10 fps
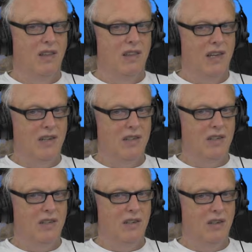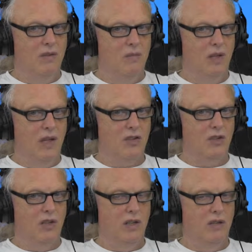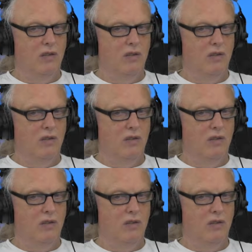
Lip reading: That is actually